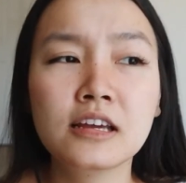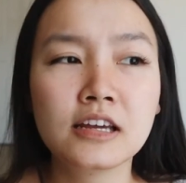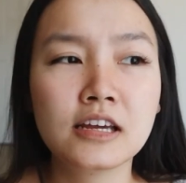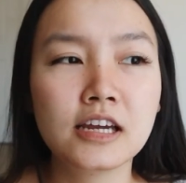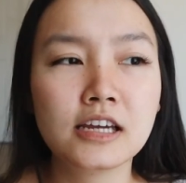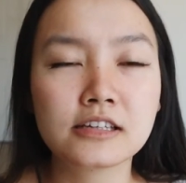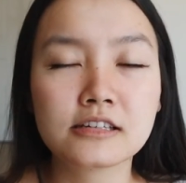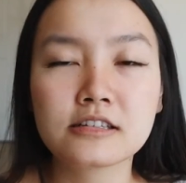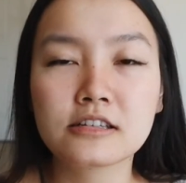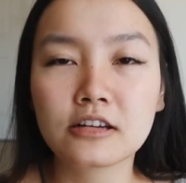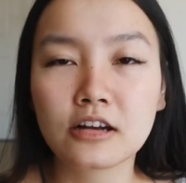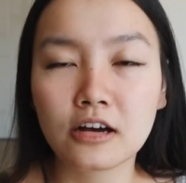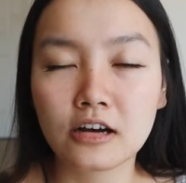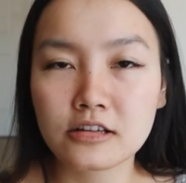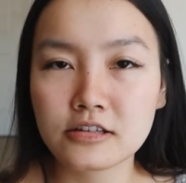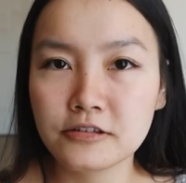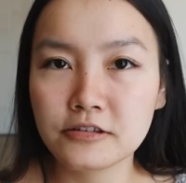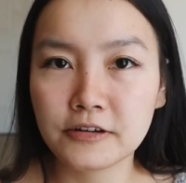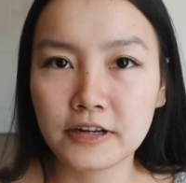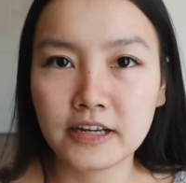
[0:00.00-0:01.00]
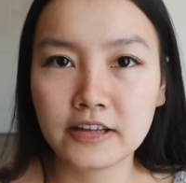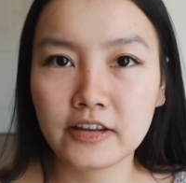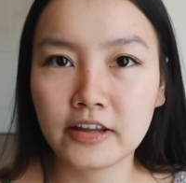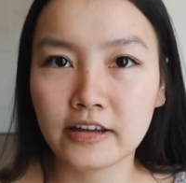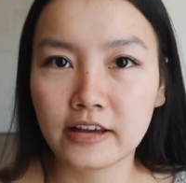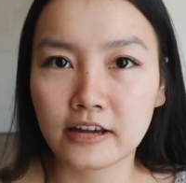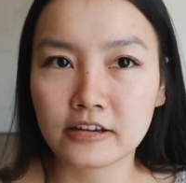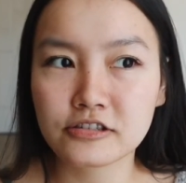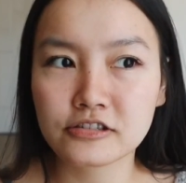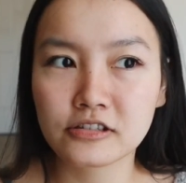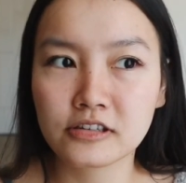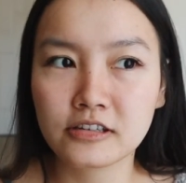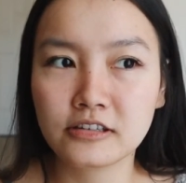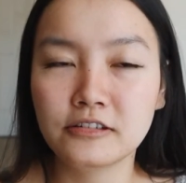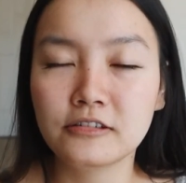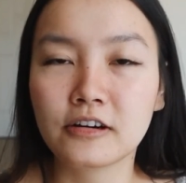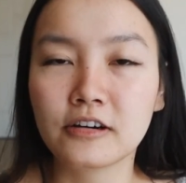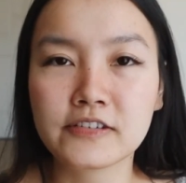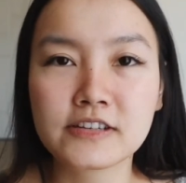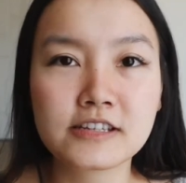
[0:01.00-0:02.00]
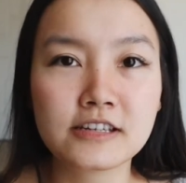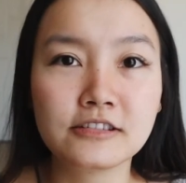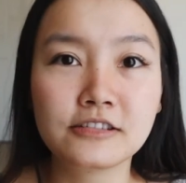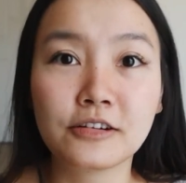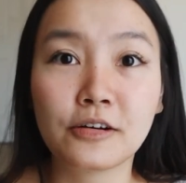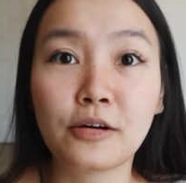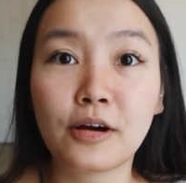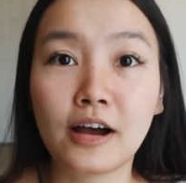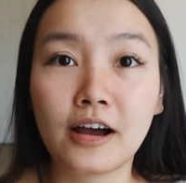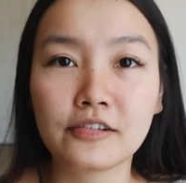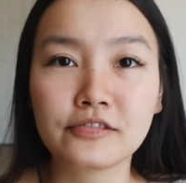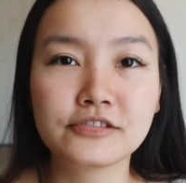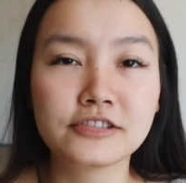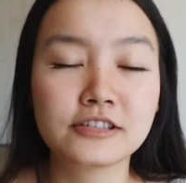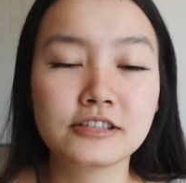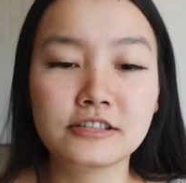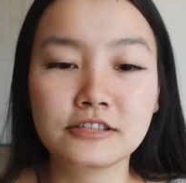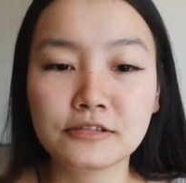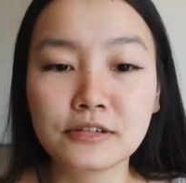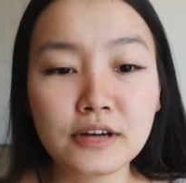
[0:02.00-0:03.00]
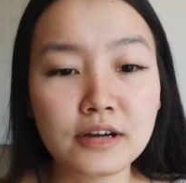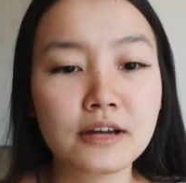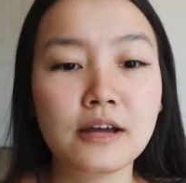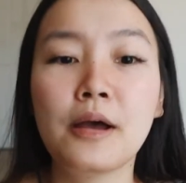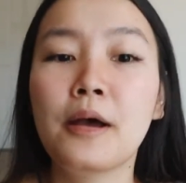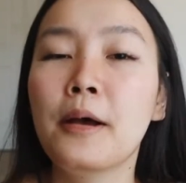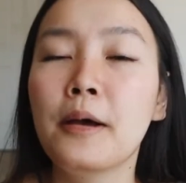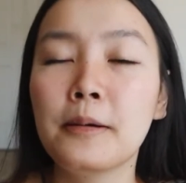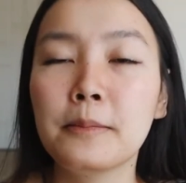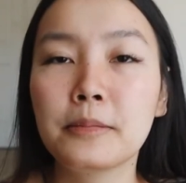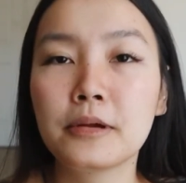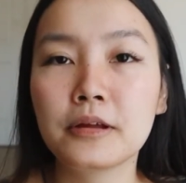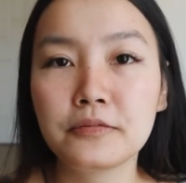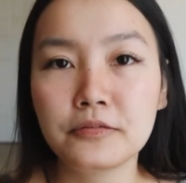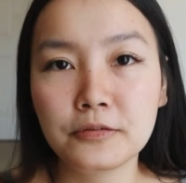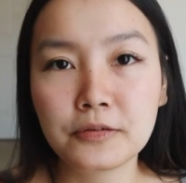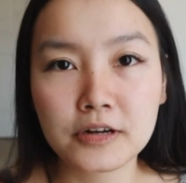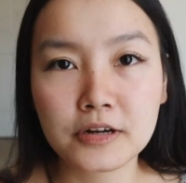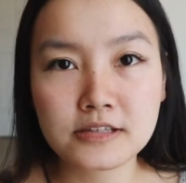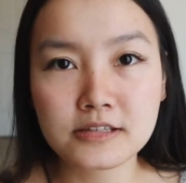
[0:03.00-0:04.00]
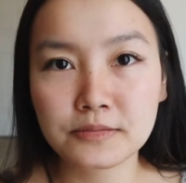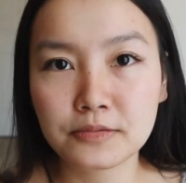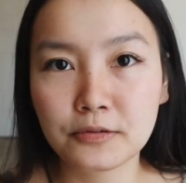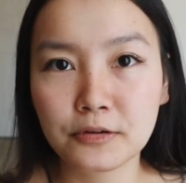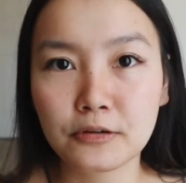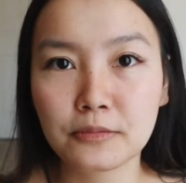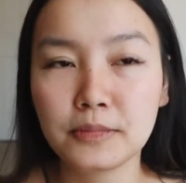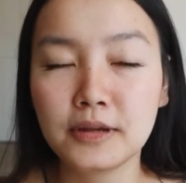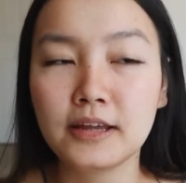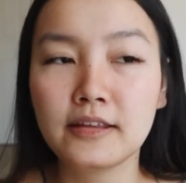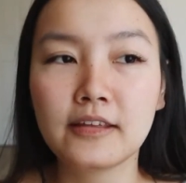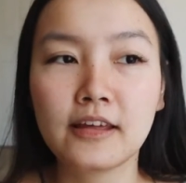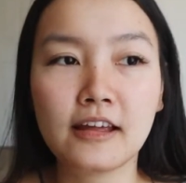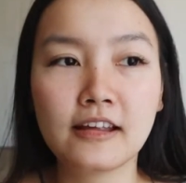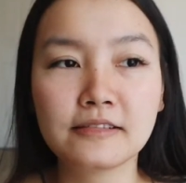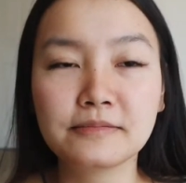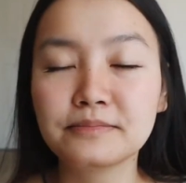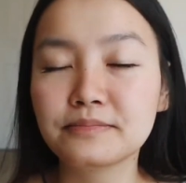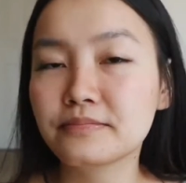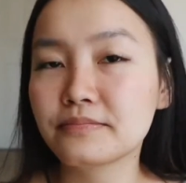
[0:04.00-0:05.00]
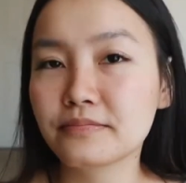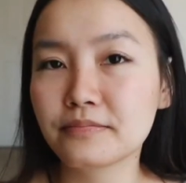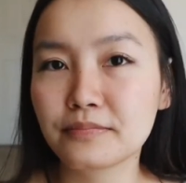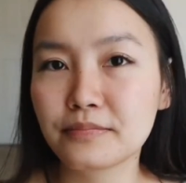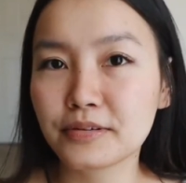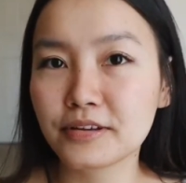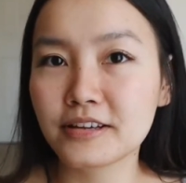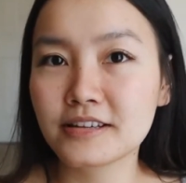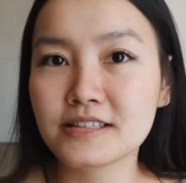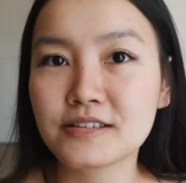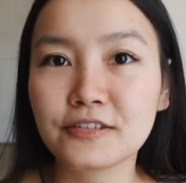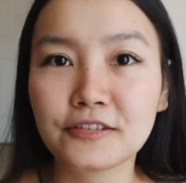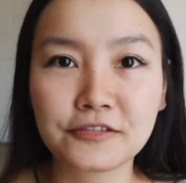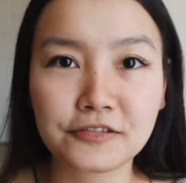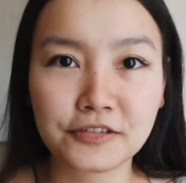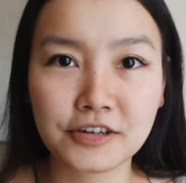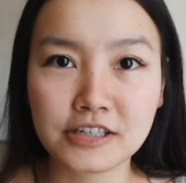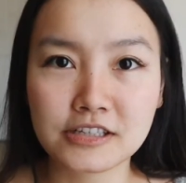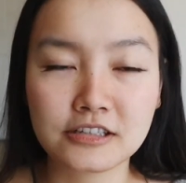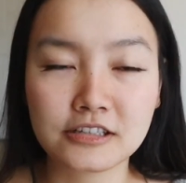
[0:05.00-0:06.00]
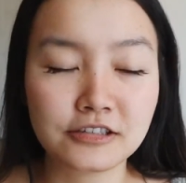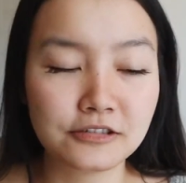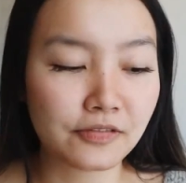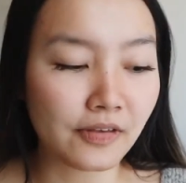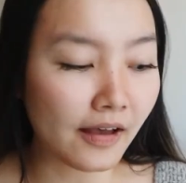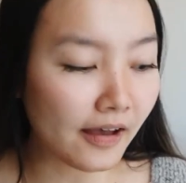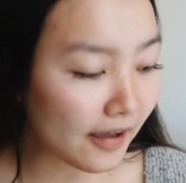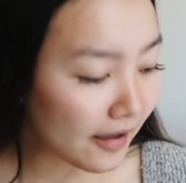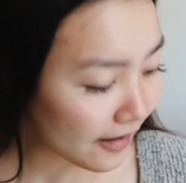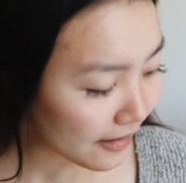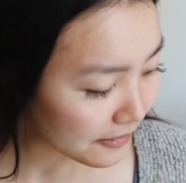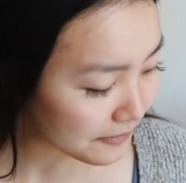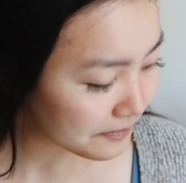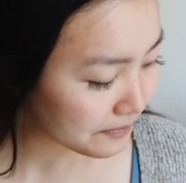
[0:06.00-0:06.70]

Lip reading: It doesn't cost you anything extra and you obviously don't have to do it. But if you want to support me, then please feel free to do that.